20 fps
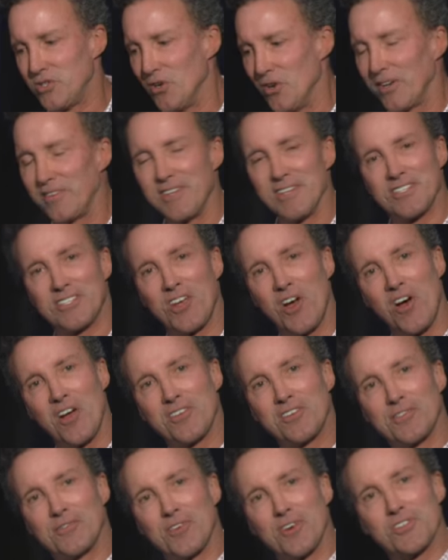took this
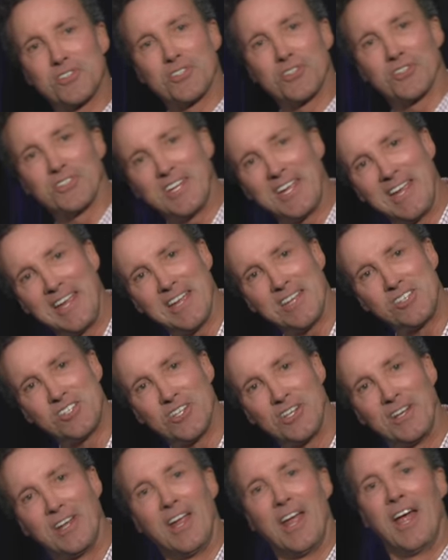controversial
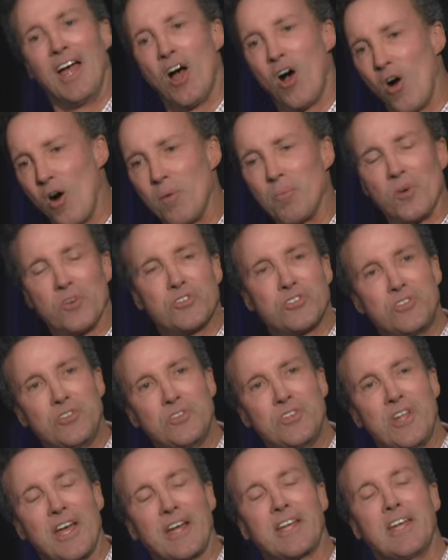tangent almost
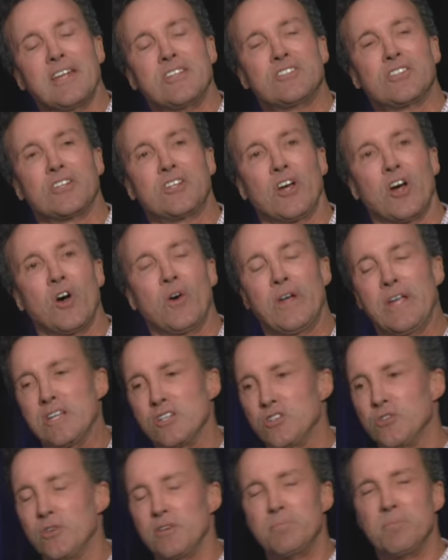2 decades ago
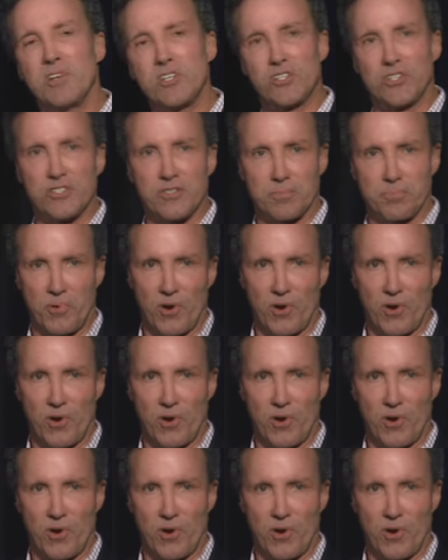into admissions